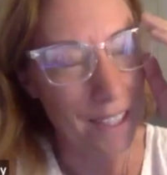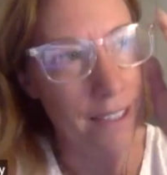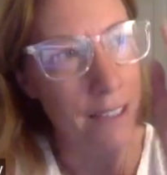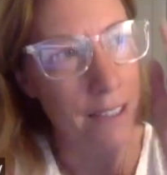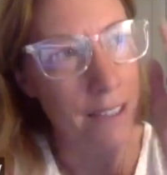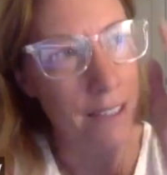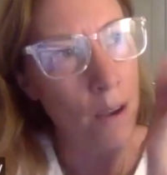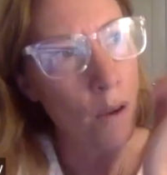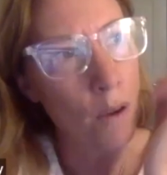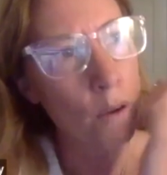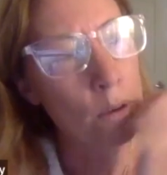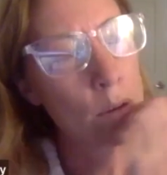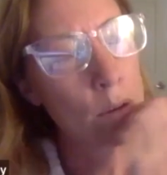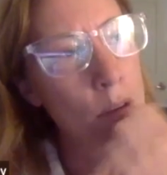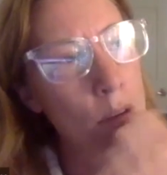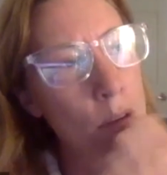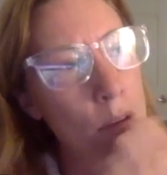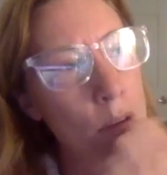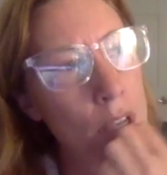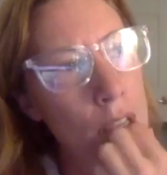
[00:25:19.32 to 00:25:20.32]

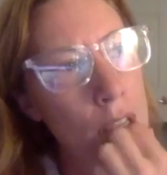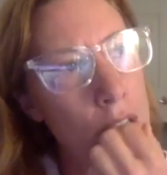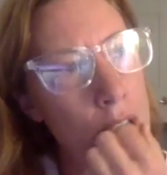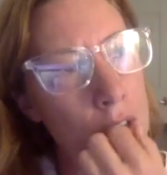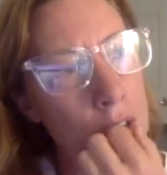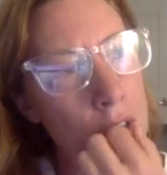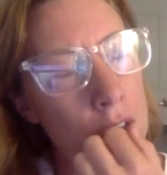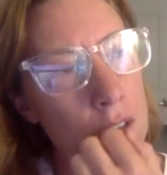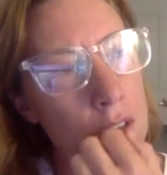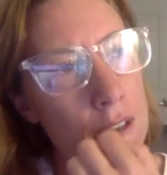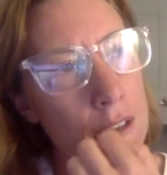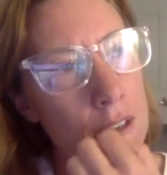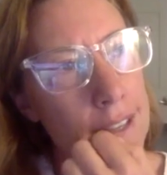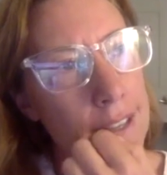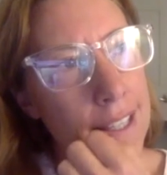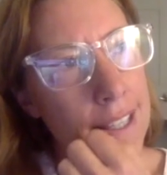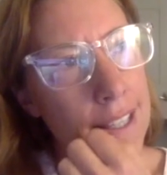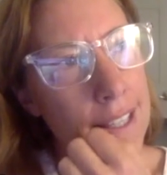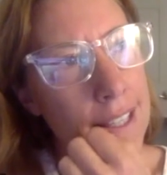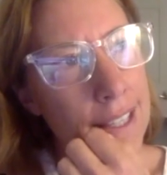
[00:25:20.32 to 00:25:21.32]
So
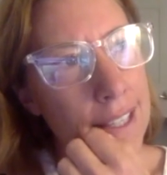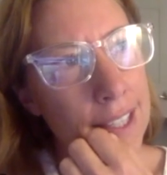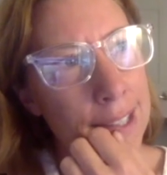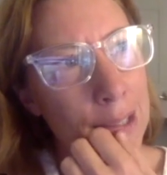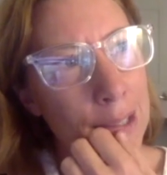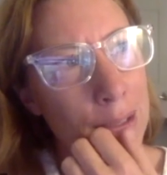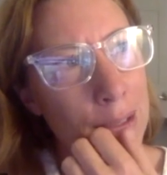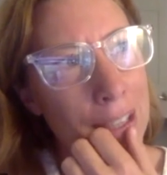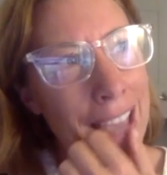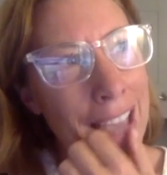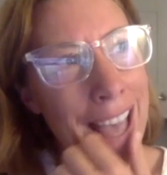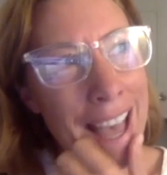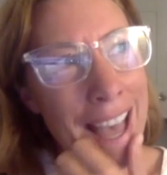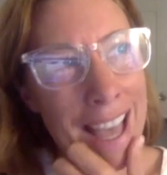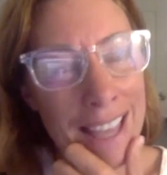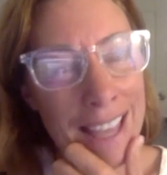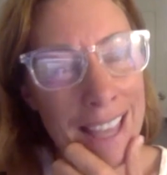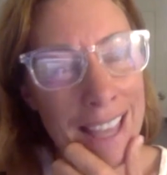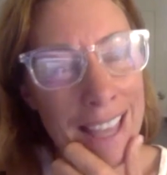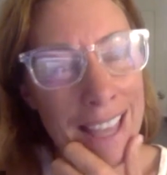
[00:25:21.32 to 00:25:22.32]

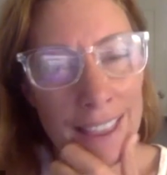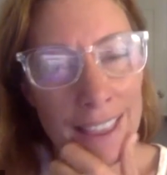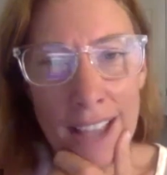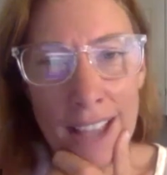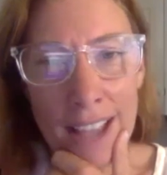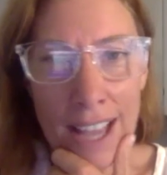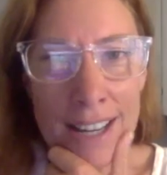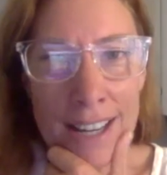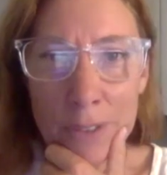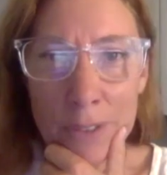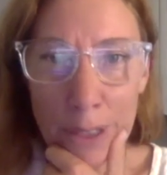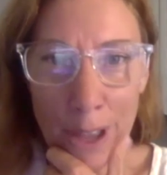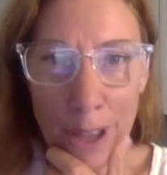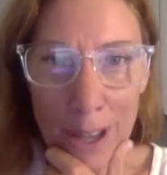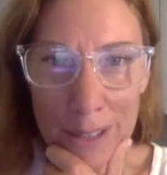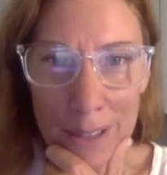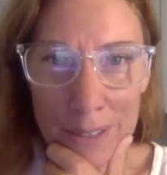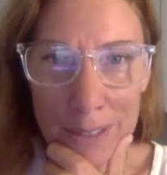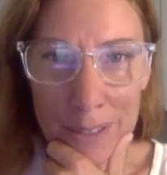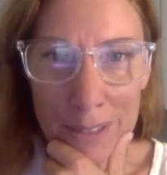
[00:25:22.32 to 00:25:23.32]
yeah, I never
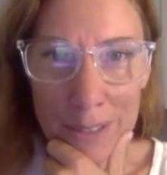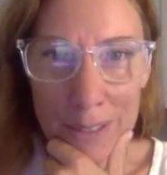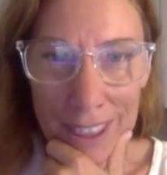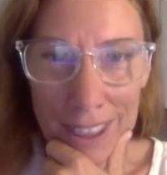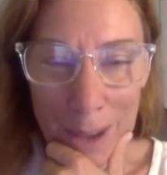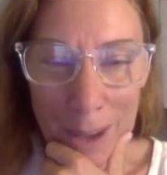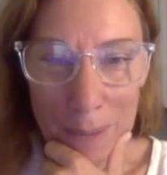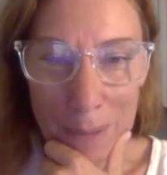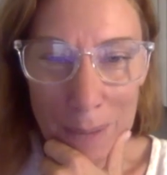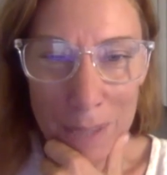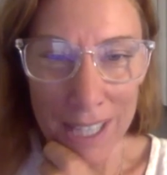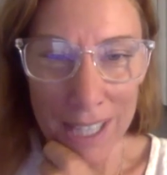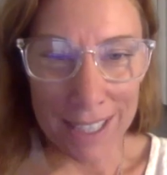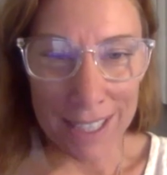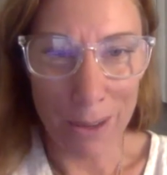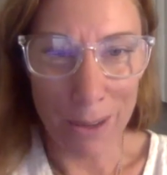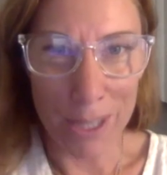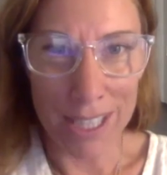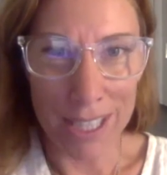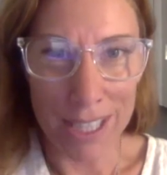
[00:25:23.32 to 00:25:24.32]
thought of it that way,
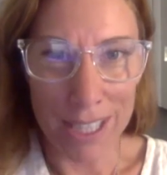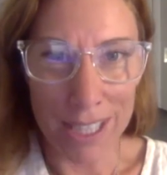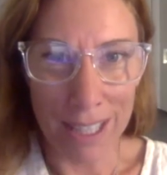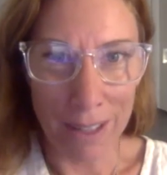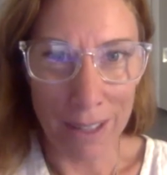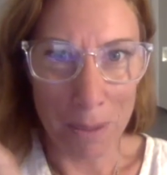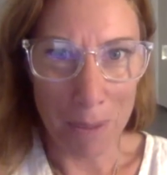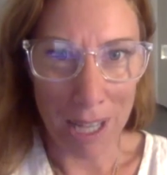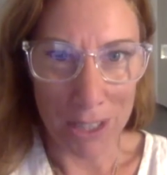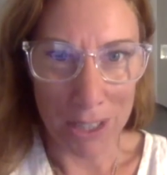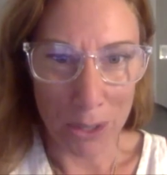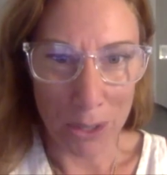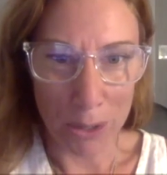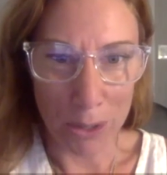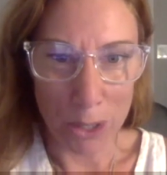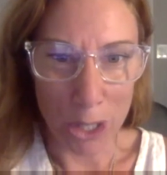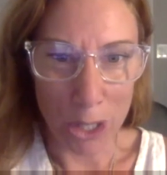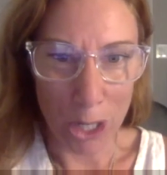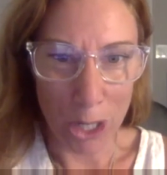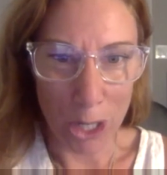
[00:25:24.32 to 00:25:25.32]
because I always think of the
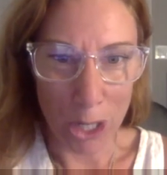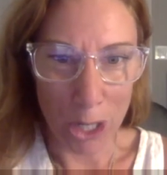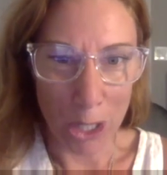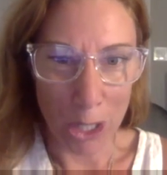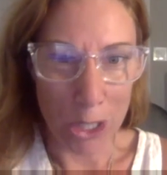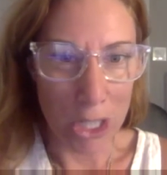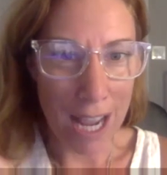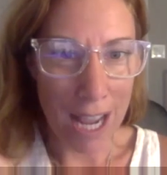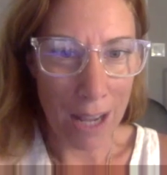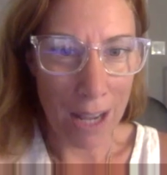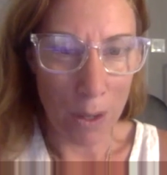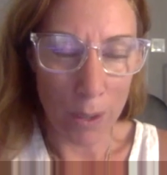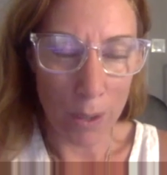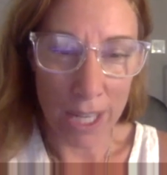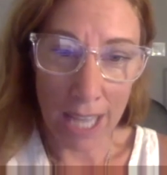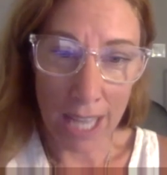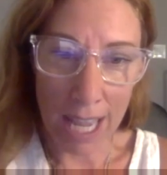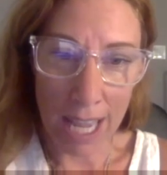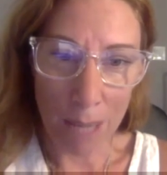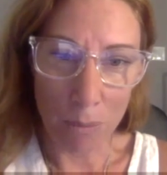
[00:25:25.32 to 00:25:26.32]
magical church and how
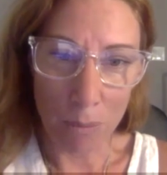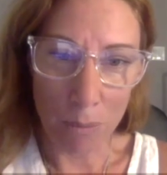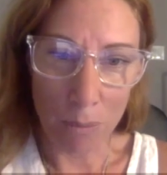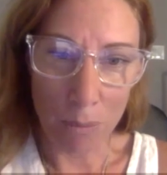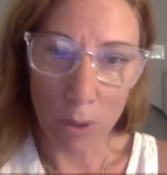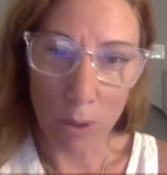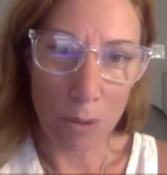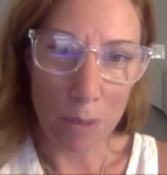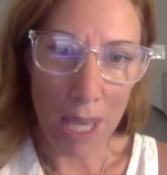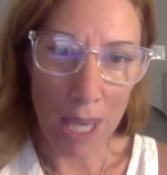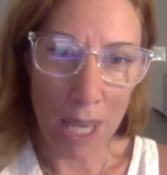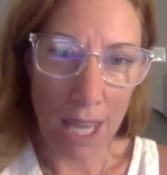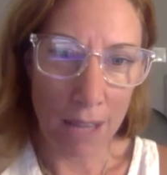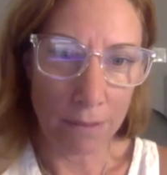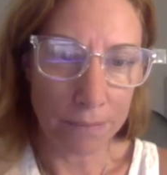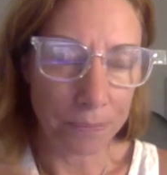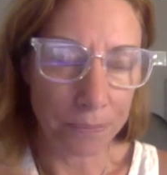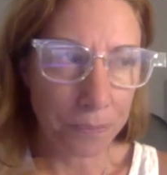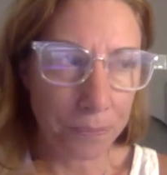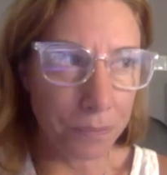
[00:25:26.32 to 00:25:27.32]
it came through
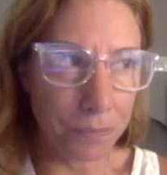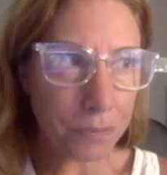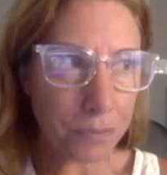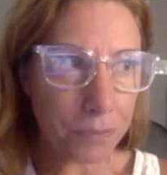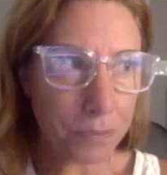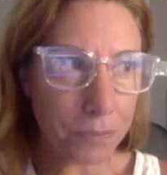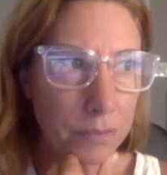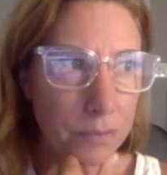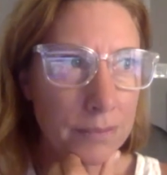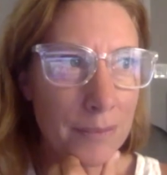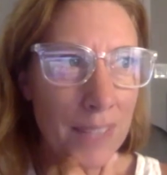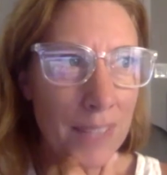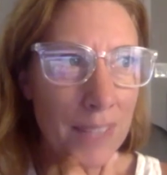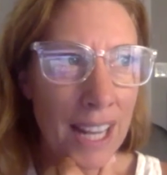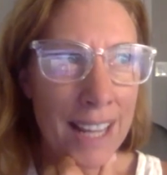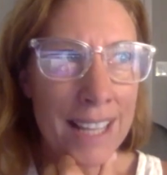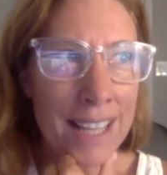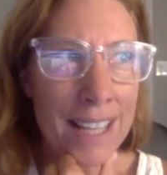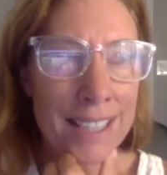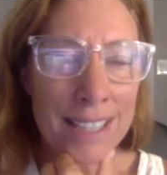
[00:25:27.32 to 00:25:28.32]
me.
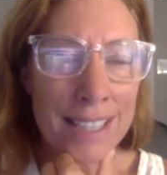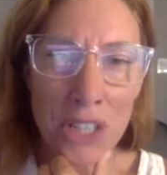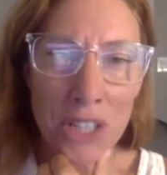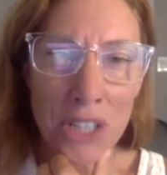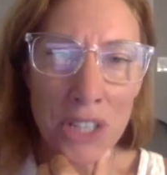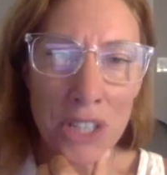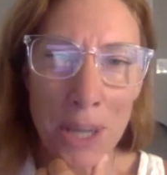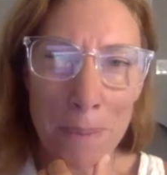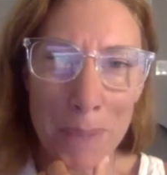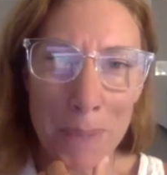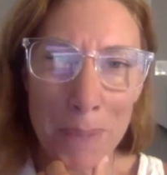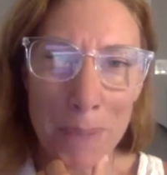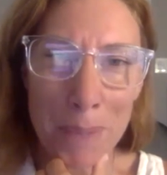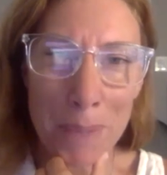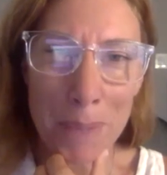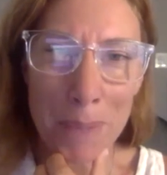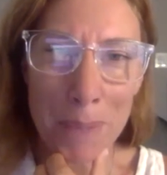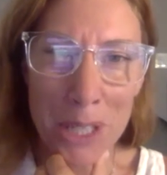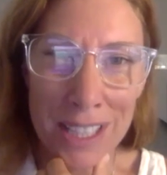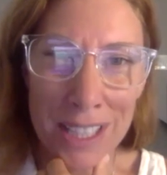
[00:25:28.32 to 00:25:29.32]
I had such
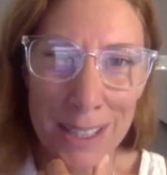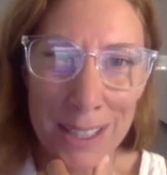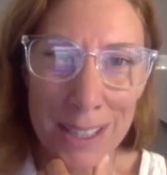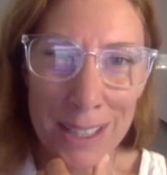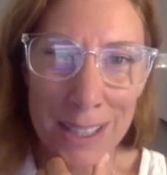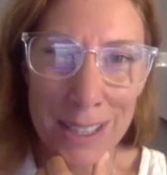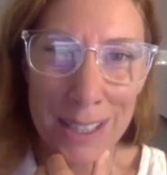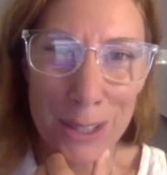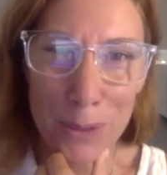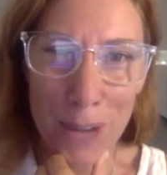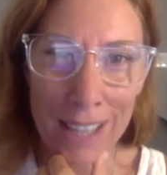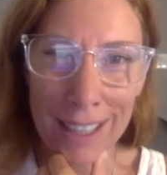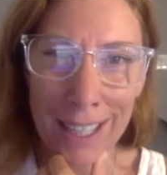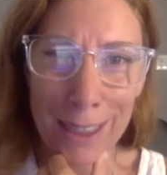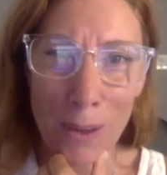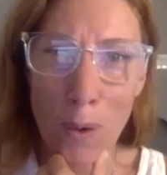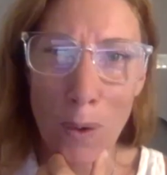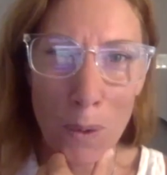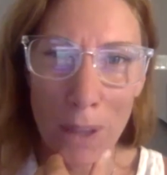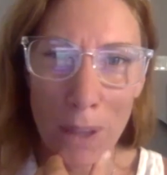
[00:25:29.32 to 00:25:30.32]
ambitions to write like
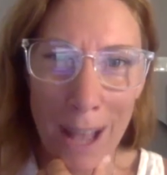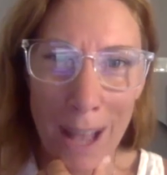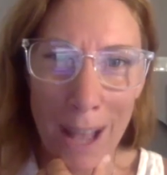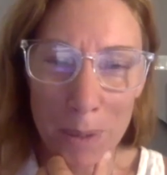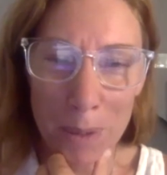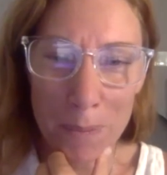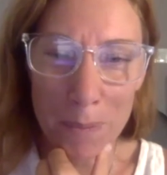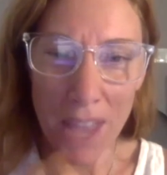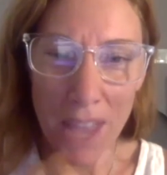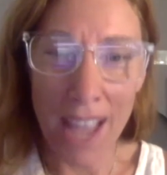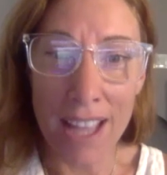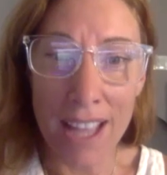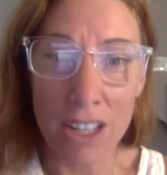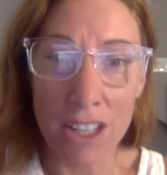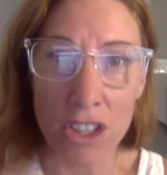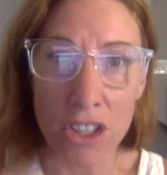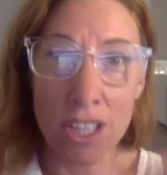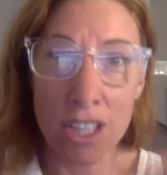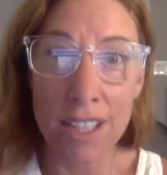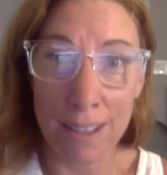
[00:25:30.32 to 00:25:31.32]
the whole
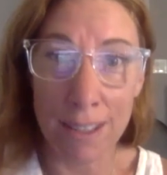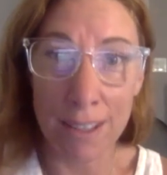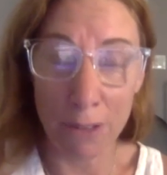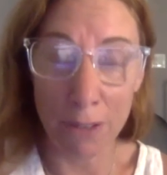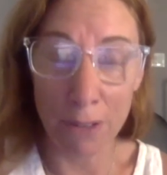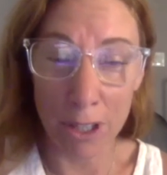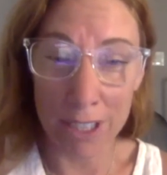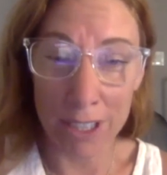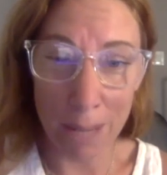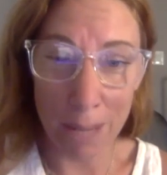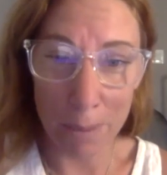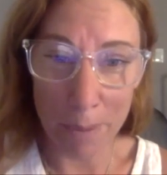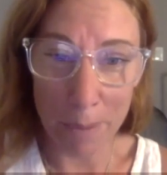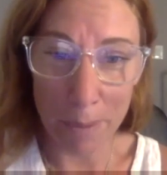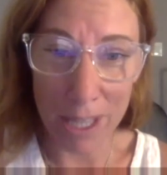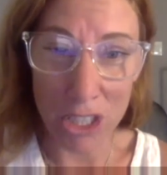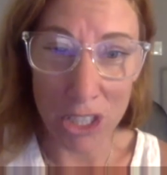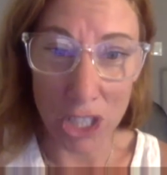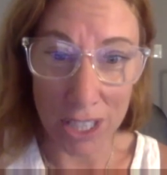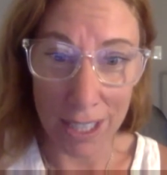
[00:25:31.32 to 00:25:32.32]
album. The first
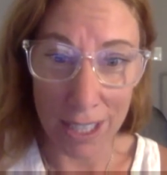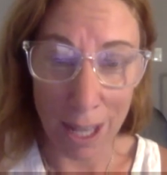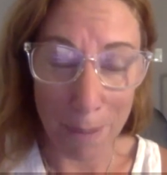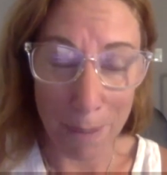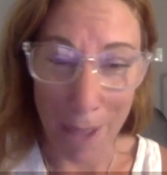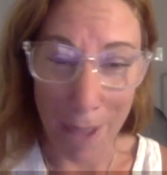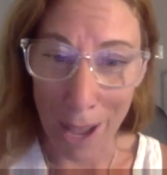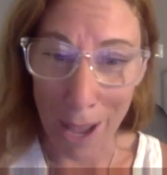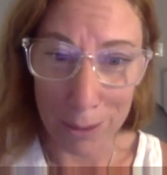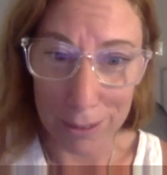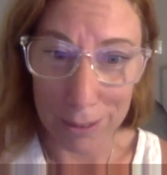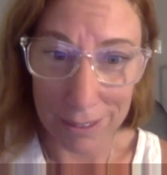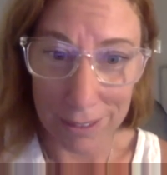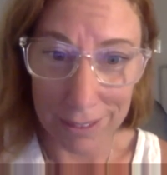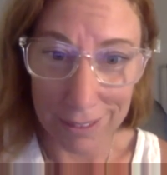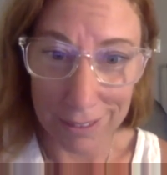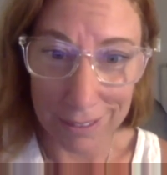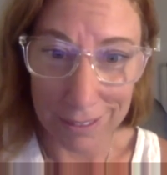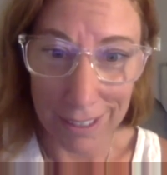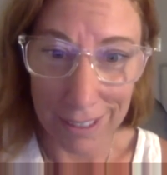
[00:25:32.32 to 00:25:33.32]
album had just come out.